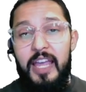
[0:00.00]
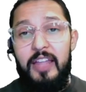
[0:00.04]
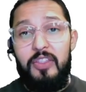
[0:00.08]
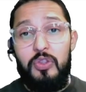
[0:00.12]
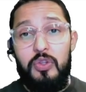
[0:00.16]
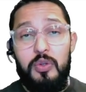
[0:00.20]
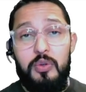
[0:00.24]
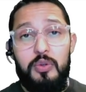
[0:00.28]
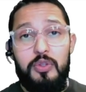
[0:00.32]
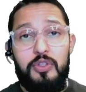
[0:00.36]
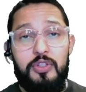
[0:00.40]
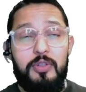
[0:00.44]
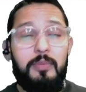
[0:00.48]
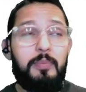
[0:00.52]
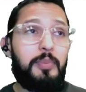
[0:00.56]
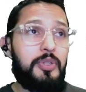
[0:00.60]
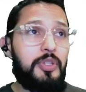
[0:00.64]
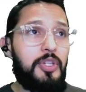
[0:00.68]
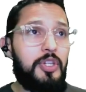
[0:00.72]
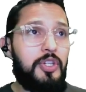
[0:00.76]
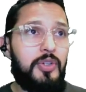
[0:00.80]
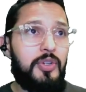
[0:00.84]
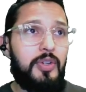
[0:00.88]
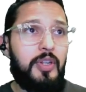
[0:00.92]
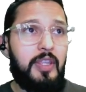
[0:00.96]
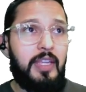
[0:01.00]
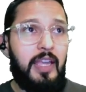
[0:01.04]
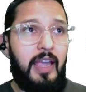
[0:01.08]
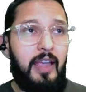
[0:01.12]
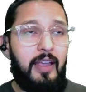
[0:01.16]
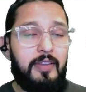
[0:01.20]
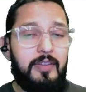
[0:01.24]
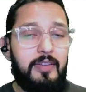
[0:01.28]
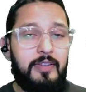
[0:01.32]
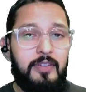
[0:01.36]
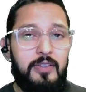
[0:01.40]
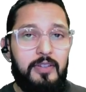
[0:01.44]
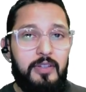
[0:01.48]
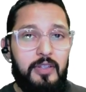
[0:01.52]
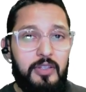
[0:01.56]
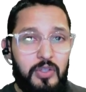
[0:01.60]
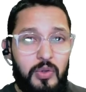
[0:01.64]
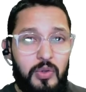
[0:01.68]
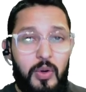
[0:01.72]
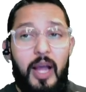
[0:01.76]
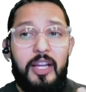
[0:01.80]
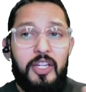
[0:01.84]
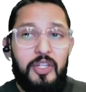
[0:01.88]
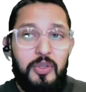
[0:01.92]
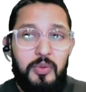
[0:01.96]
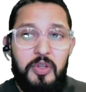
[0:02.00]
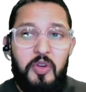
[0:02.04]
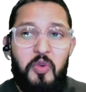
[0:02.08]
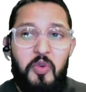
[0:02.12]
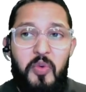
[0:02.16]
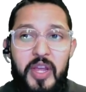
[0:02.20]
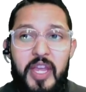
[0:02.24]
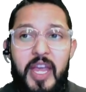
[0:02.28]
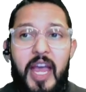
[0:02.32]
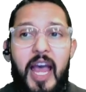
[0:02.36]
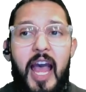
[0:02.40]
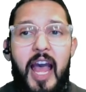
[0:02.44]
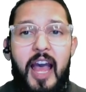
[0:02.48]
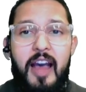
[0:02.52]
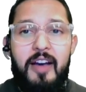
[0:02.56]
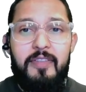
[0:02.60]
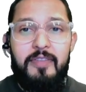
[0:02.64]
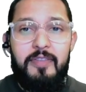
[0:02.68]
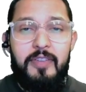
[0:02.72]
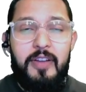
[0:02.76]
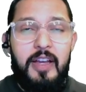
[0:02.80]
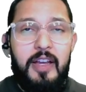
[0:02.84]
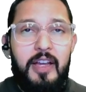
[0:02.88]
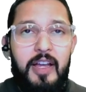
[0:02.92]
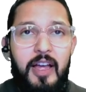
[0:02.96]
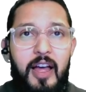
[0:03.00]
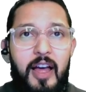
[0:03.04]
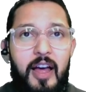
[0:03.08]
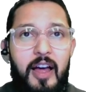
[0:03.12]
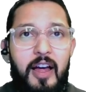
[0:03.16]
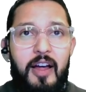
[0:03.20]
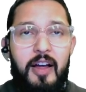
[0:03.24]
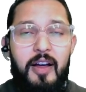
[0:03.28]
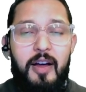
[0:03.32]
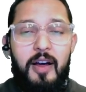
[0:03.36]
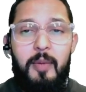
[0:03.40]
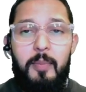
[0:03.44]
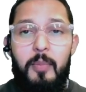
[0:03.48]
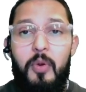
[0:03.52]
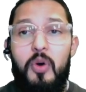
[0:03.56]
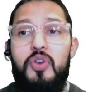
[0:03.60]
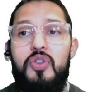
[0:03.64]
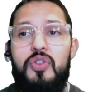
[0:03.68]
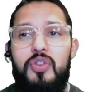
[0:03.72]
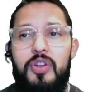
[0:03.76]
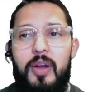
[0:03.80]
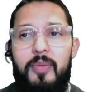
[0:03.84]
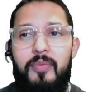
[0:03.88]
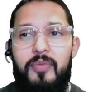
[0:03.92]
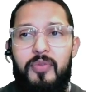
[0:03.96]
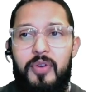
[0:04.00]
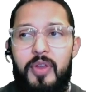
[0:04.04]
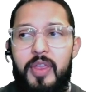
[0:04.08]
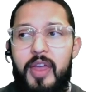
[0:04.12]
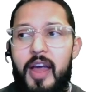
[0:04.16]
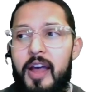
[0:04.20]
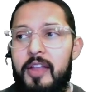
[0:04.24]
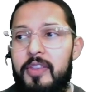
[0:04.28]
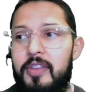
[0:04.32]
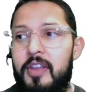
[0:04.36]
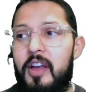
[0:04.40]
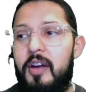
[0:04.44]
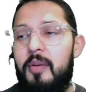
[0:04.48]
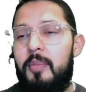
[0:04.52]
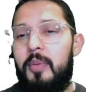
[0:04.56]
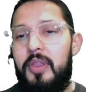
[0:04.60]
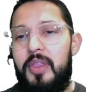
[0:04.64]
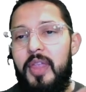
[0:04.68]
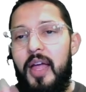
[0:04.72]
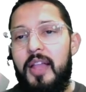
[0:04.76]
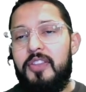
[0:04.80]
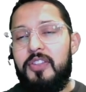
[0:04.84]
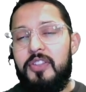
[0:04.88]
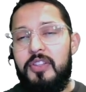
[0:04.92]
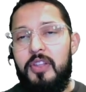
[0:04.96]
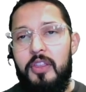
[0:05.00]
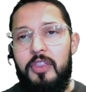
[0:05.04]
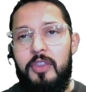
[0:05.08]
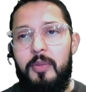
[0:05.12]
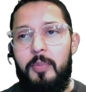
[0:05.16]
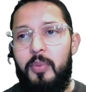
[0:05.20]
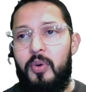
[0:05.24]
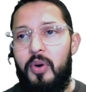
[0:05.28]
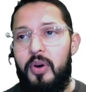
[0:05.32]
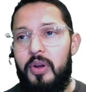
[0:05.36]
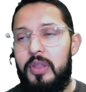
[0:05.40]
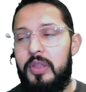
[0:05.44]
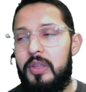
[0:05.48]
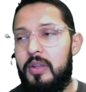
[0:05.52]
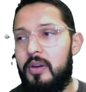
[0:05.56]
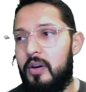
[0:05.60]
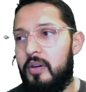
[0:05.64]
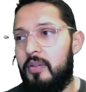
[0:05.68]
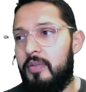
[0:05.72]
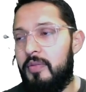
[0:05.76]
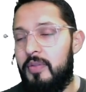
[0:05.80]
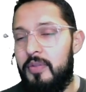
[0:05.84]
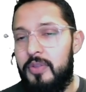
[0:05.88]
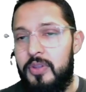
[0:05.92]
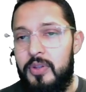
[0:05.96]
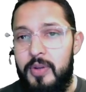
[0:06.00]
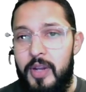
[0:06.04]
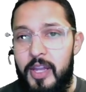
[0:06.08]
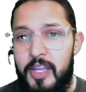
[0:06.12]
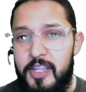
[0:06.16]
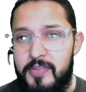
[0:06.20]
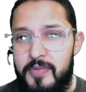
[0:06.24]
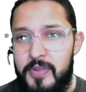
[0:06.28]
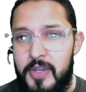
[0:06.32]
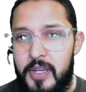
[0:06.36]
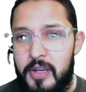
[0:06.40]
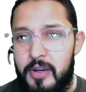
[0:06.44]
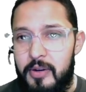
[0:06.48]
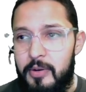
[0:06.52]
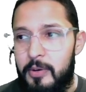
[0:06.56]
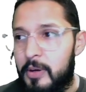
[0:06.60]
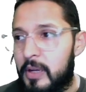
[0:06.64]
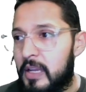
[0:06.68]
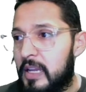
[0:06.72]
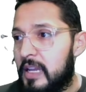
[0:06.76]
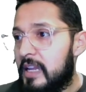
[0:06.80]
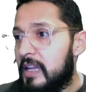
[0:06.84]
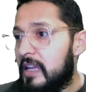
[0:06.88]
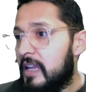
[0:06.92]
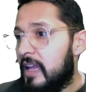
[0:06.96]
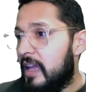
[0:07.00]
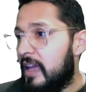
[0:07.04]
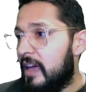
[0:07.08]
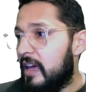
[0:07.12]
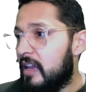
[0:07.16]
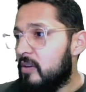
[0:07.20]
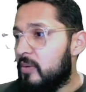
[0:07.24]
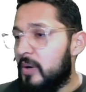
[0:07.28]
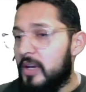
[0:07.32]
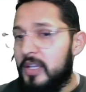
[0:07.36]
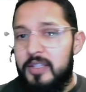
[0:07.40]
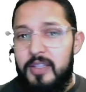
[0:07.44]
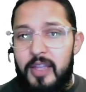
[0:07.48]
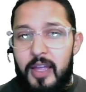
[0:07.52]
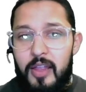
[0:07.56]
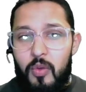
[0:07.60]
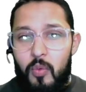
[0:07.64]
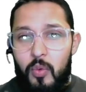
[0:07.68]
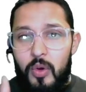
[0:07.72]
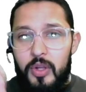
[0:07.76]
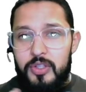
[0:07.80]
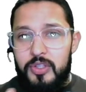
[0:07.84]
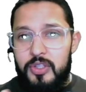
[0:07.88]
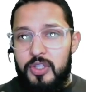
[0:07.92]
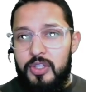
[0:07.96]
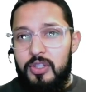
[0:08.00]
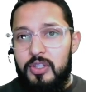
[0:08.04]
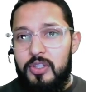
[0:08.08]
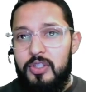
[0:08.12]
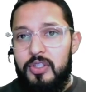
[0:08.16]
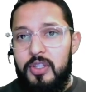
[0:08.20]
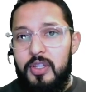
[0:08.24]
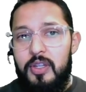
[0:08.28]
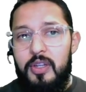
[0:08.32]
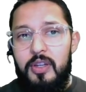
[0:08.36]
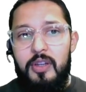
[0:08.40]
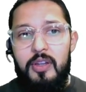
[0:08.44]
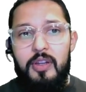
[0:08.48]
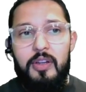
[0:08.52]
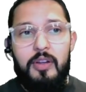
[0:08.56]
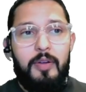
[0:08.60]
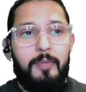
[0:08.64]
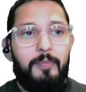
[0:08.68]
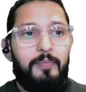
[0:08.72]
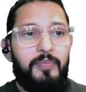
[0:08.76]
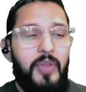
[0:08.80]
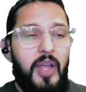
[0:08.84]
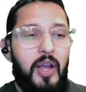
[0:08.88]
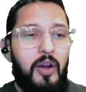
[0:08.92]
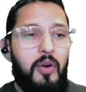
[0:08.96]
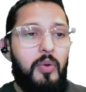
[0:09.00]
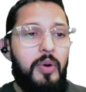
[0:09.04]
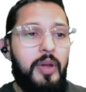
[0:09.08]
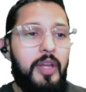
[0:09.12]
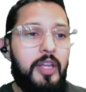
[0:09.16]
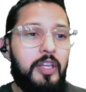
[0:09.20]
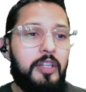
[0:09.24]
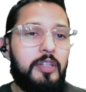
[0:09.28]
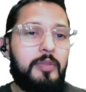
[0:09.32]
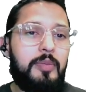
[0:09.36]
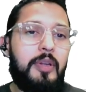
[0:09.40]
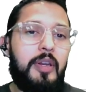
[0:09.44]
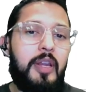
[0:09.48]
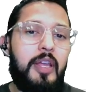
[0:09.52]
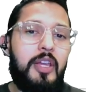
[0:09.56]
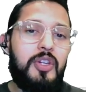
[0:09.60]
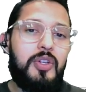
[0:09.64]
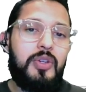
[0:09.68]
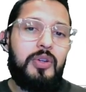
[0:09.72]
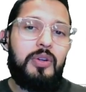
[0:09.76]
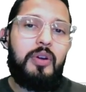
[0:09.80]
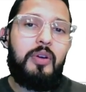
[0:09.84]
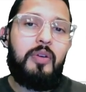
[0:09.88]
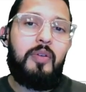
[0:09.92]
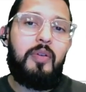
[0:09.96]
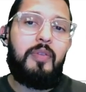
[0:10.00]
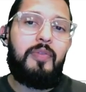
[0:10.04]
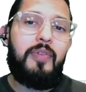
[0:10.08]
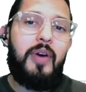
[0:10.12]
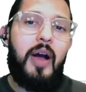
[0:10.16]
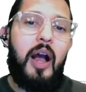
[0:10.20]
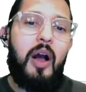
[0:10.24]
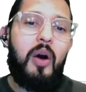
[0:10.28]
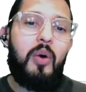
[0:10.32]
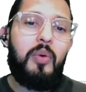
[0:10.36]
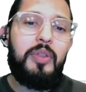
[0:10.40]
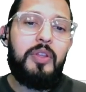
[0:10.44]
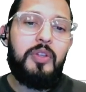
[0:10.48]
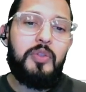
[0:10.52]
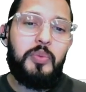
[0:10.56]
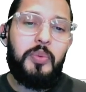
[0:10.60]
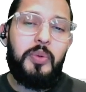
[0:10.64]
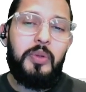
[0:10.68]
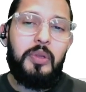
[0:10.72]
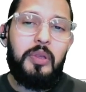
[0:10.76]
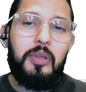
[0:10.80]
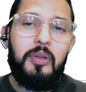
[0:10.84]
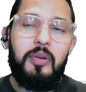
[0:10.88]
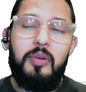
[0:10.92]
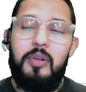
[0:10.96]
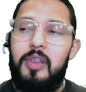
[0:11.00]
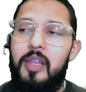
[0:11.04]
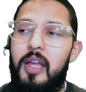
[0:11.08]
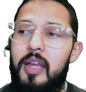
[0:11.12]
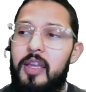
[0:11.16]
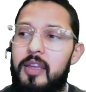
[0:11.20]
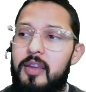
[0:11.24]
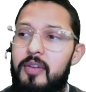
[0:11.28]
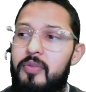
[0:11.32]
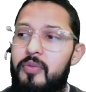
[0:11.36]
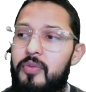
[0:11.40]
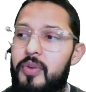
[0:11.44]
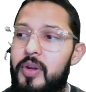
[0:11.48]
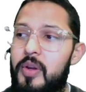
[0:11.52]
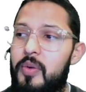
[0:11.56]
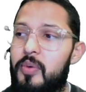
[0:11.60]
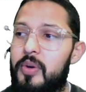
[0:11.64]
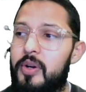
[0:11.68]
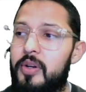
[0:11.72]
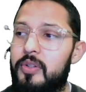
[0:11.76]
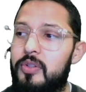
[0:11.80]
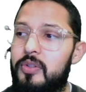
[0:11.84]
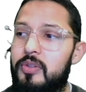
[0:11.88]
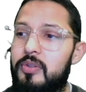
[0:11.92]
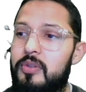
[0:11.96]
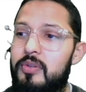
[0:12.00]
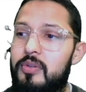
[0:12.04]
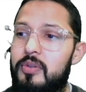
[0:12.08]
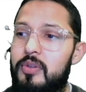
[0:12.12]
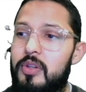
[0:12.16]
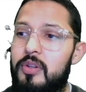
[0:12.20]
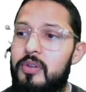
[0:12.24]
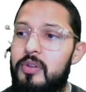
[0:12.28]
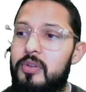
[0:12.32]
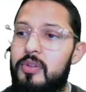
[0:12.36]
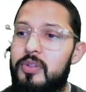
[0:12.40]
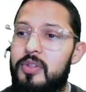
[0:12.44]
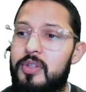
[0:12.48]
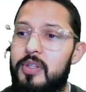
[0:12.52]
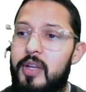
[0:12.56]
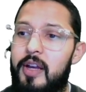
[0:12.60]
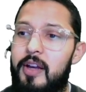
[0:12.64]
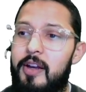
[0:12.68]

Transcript: do some positioning tasks. So actually, we have a motion app for that, but that's not the point of today's video. Anyways, that was just a quick explanation of how this would look like if we were to use